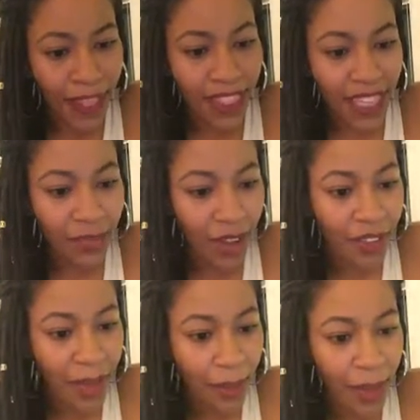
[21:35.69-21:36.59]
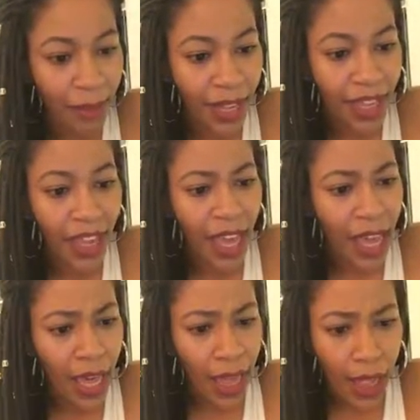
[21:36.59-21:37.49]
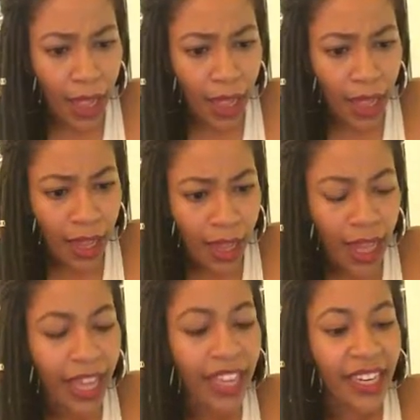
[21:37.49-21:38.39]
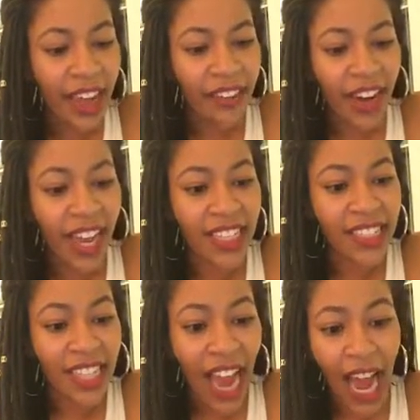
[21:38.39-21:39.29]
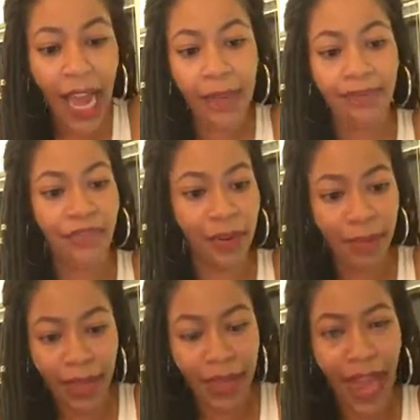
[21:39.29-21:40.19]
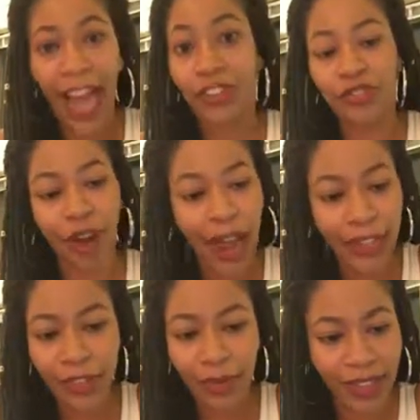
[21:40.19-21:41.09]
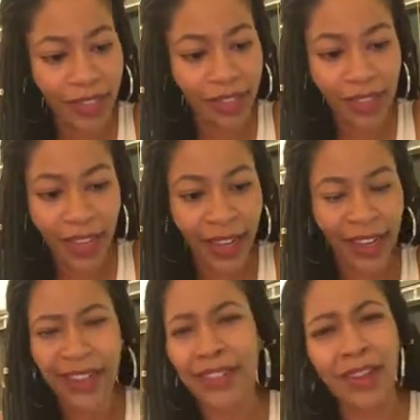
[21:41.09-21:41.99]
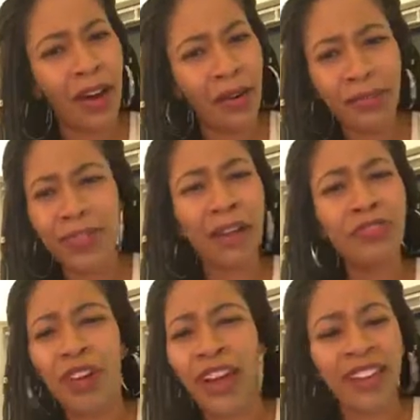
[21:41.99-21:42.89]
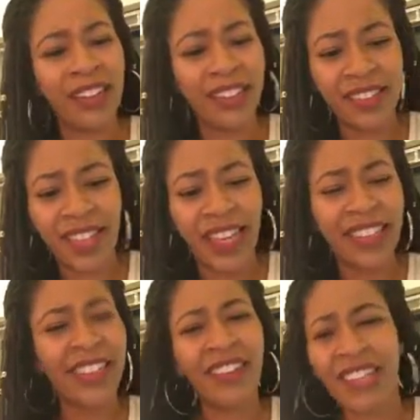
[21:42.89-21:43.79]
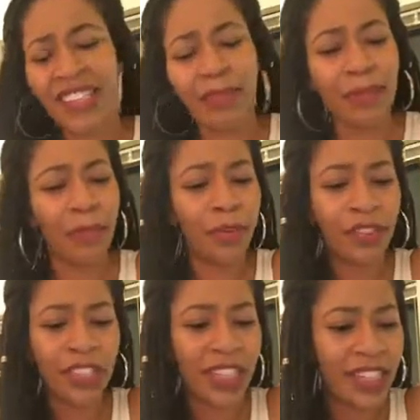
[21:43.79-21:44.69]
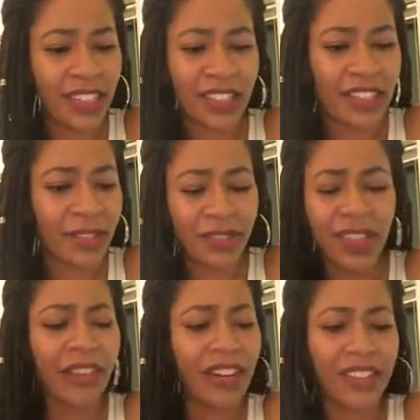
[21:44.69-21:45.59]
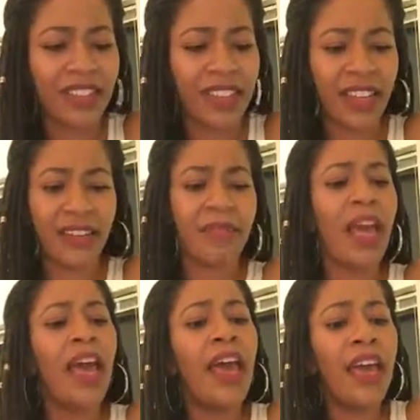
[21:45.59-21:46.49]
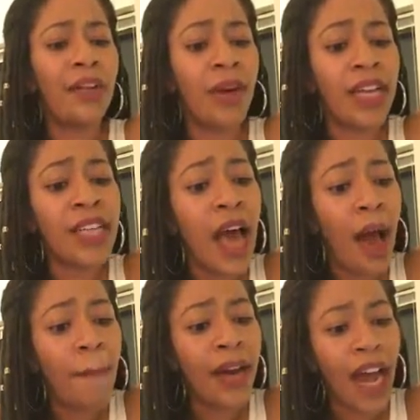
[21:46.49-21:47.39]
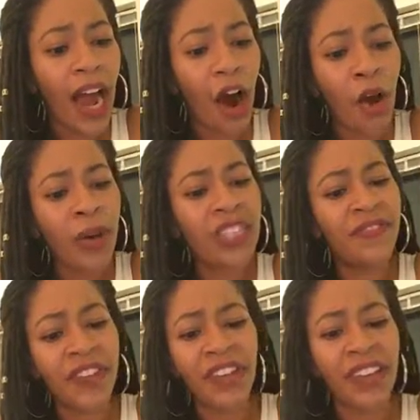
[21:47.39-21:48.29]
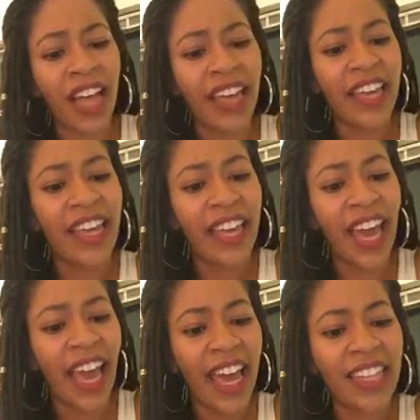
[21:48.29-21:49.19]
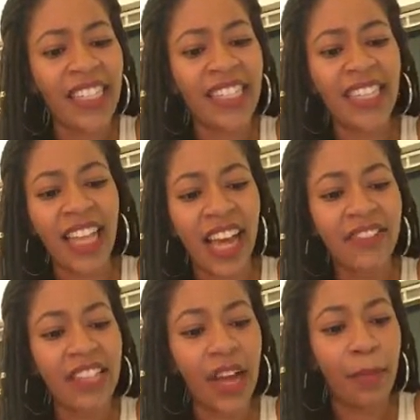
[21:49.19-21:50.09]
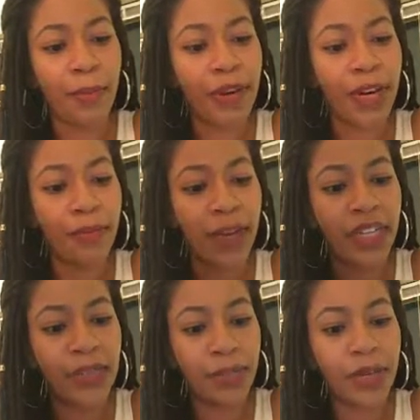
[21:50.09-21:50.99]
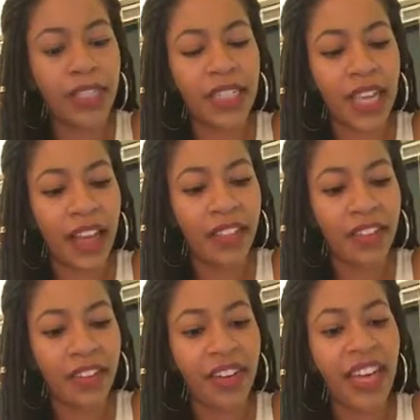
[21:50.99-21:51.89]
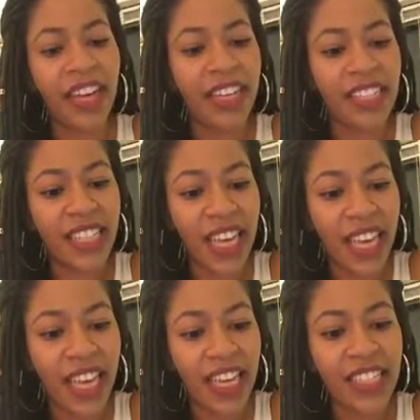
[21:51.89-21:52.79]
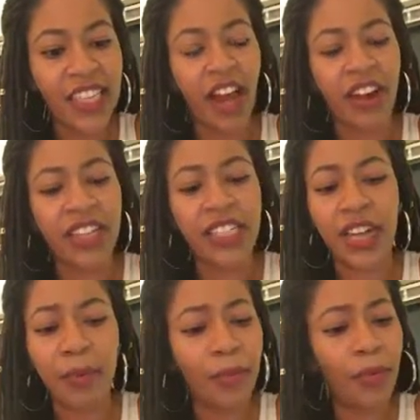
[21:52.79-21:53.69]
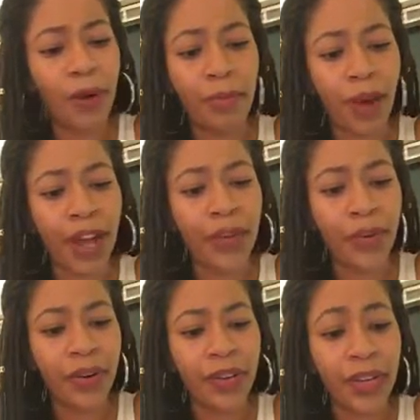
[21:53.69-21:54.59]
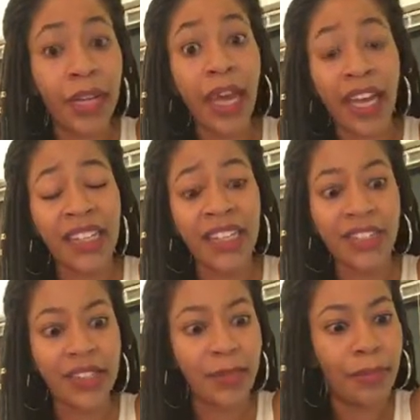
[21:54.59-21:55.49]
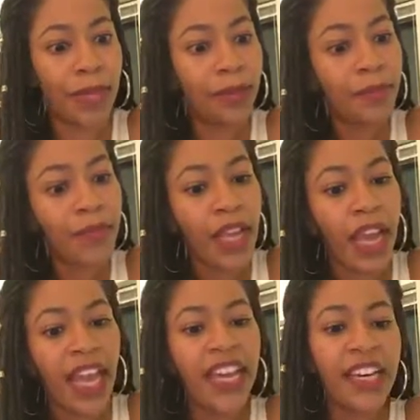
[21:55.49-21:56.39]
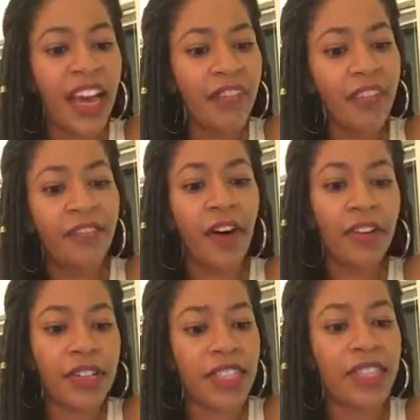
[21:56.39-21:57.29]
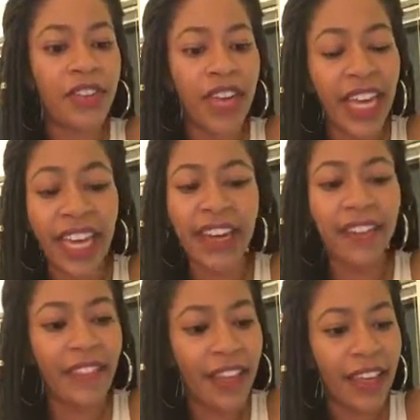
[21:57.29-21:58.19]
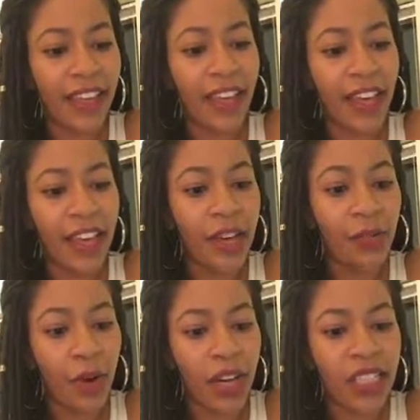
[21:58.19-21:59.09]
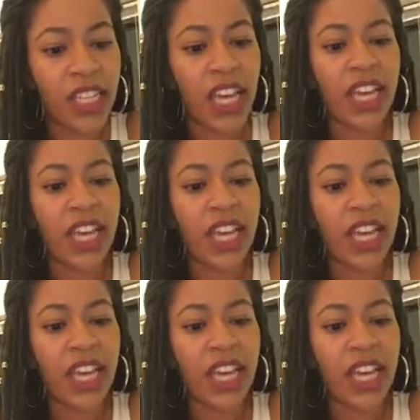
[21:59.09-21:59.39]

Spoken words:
His ex-wife, him, and me. He never has time for me. I try to understand. Don't try to understand. Don't accept the bullshit and excuse. Don't understand. Anyways, but I always feel like he has his lifestyle pretty much put together. His kids are his number one priority, as they should be. He never focuses on anything he wants.